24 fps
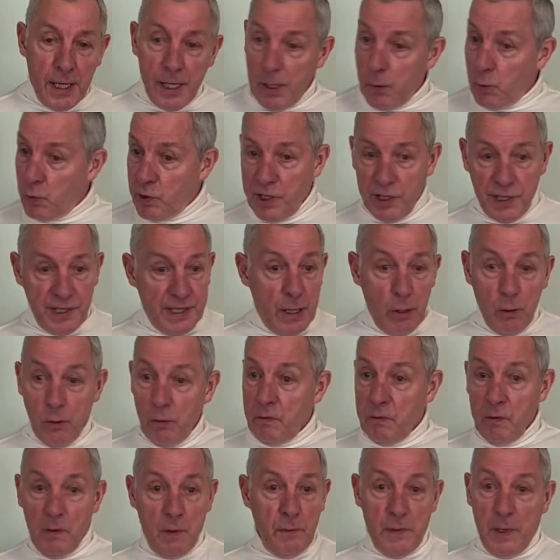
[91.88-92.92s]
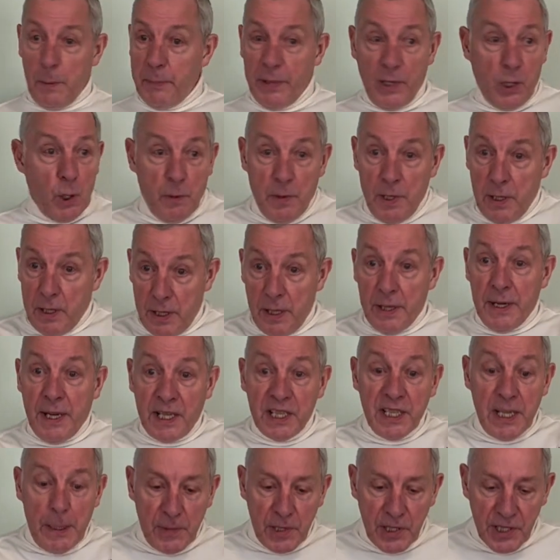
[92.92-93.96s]
which has now become an
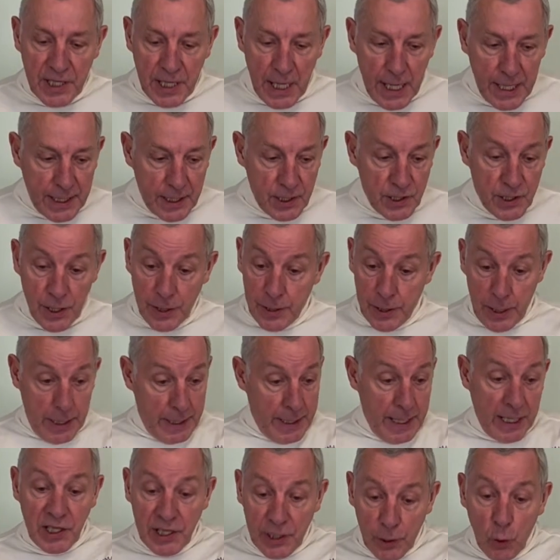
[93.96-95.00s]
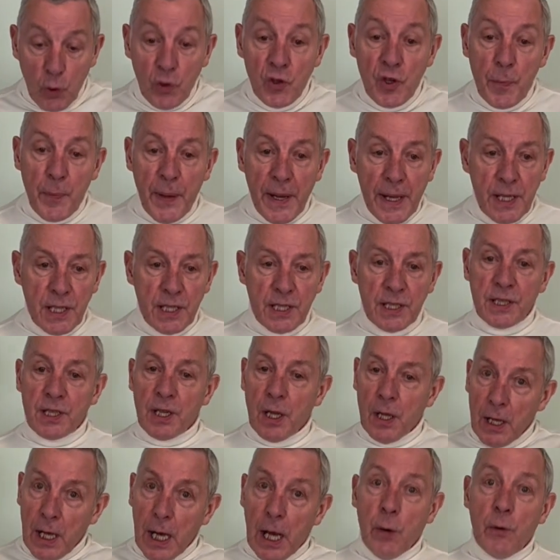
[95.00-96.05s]
accepted science and actually underpins
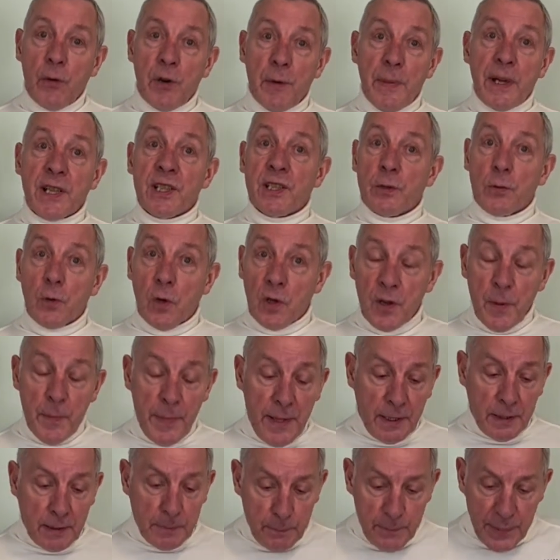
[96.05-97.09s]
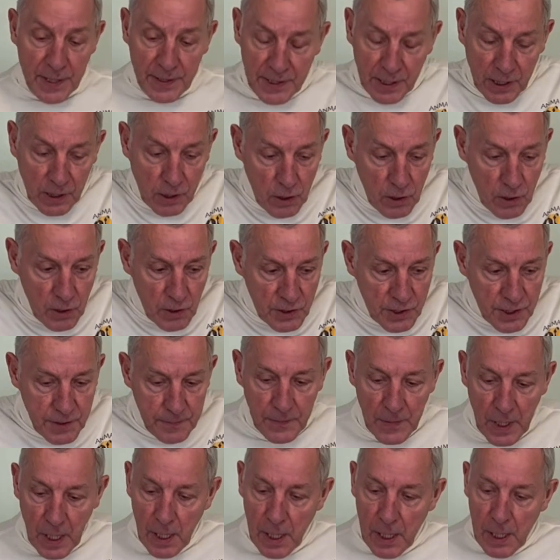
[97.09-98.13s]
our Amatsu orthopathic course.
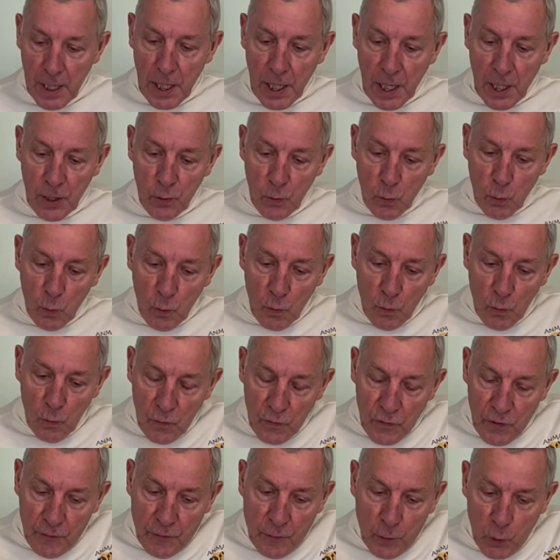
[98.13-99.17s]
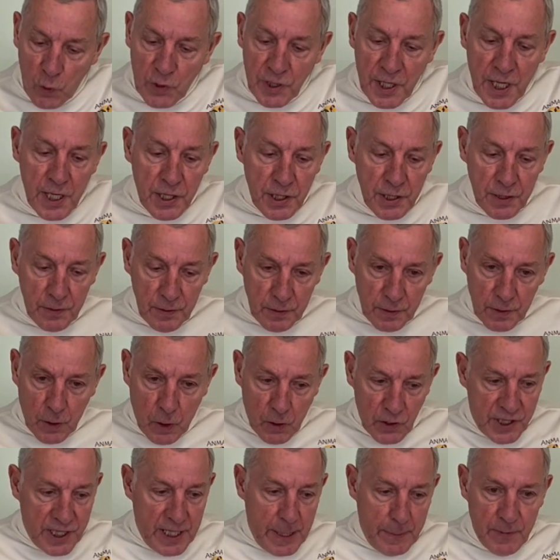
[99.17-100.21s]
And the flotation
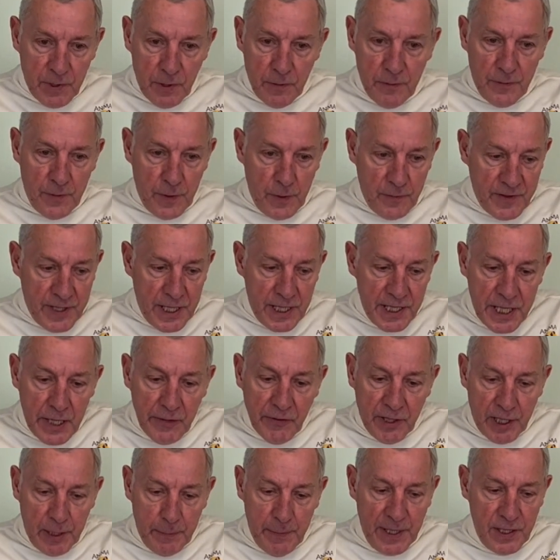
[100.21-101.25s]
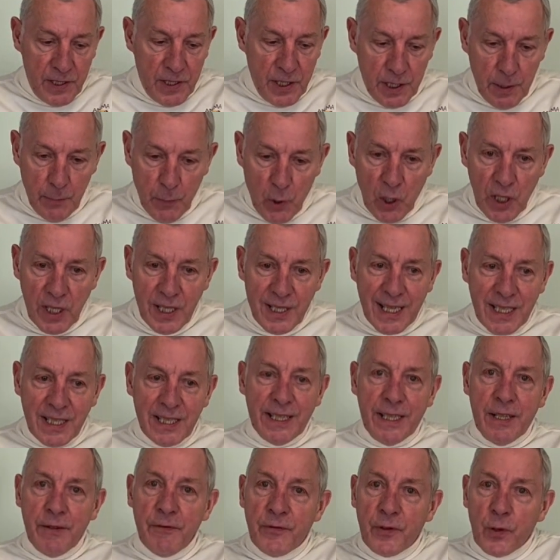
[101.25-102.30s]
concept of tensegrity means that the body is
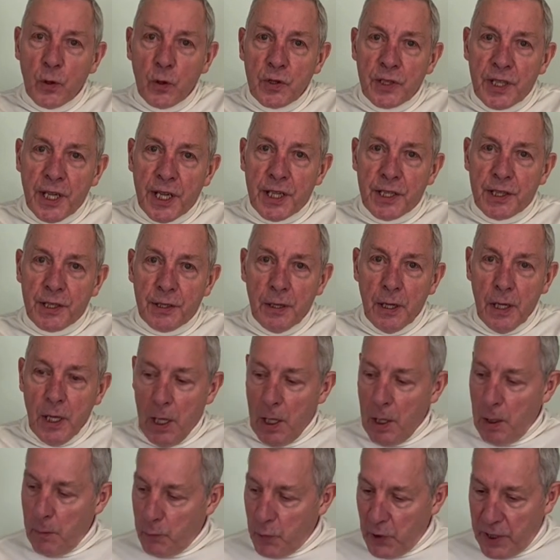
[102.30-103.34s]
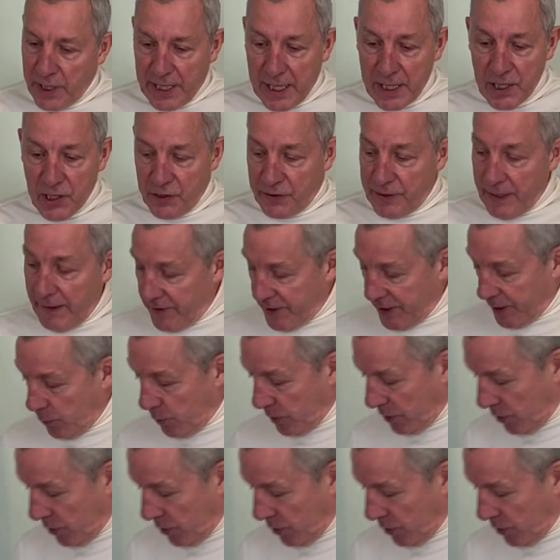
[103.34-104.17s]
actually in flotation, but against gravity we